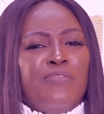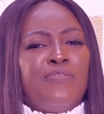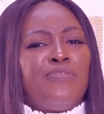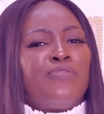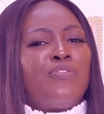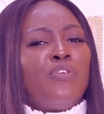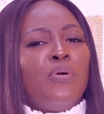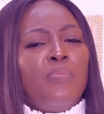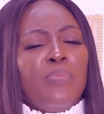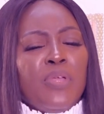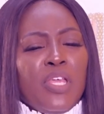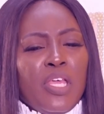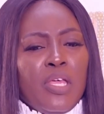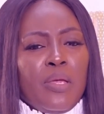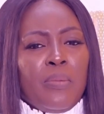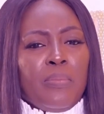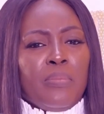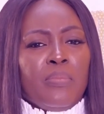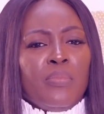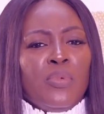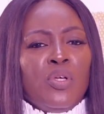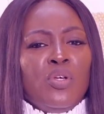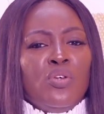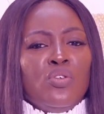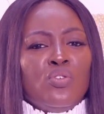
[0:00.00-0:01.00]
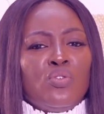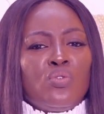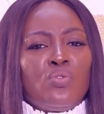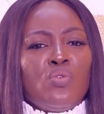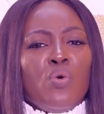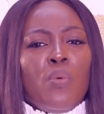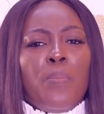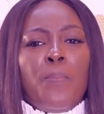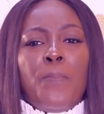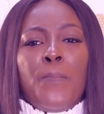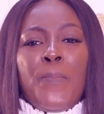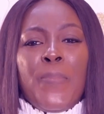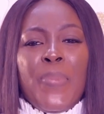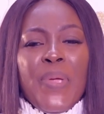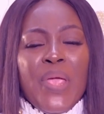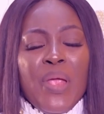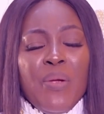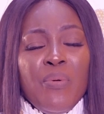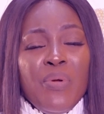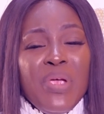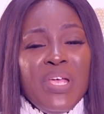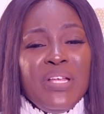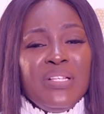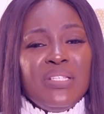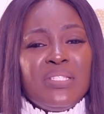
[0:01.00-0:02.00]
from him. So
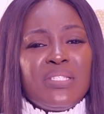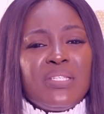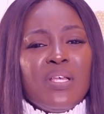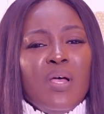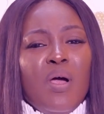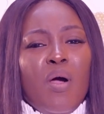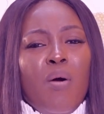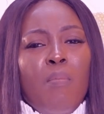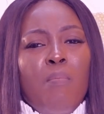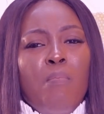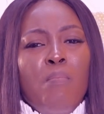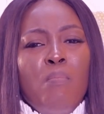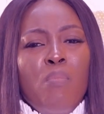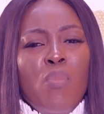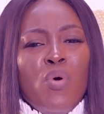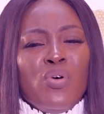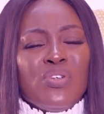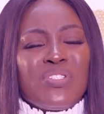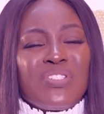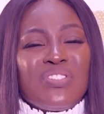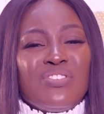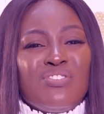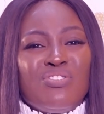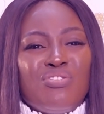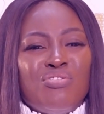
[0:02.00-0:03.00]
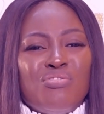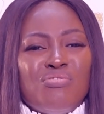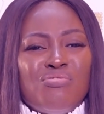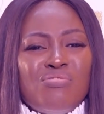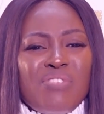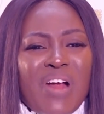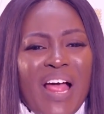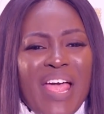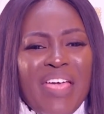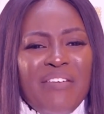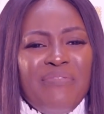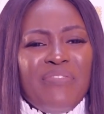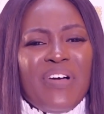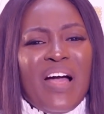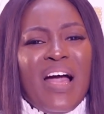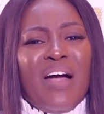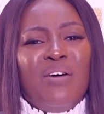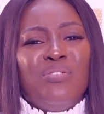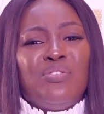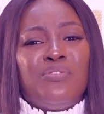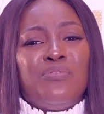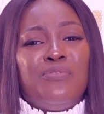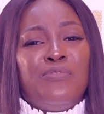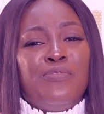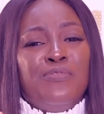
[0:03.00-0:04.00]
parents must drive
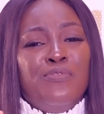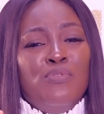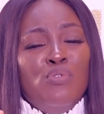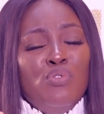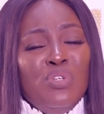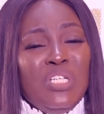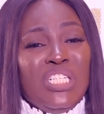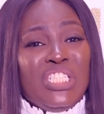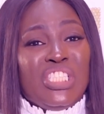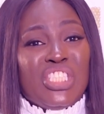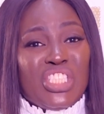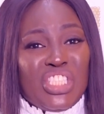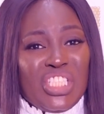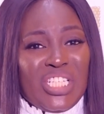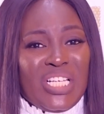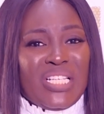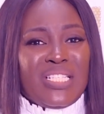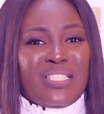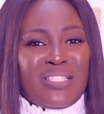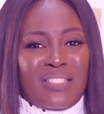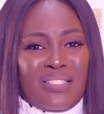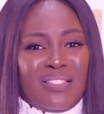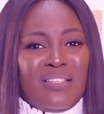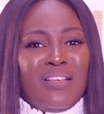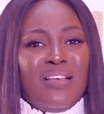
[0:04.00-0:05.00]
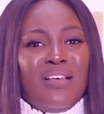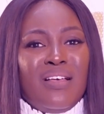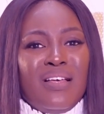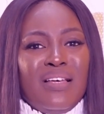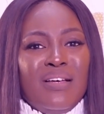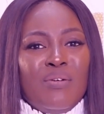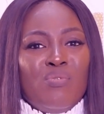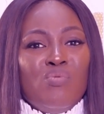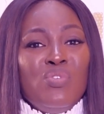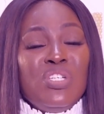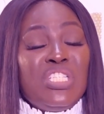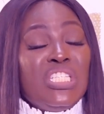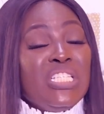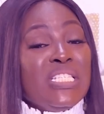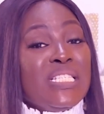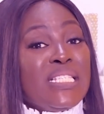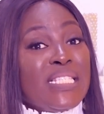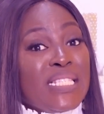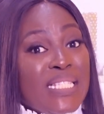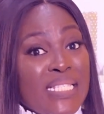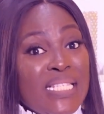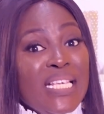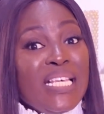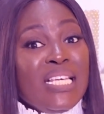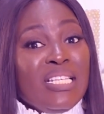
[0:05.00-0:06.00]
out foolishness, which is
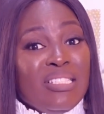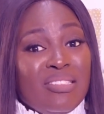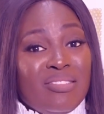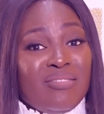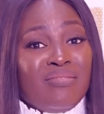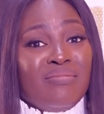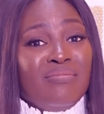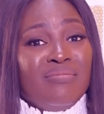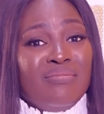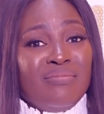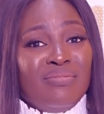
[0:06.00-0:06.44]
sin.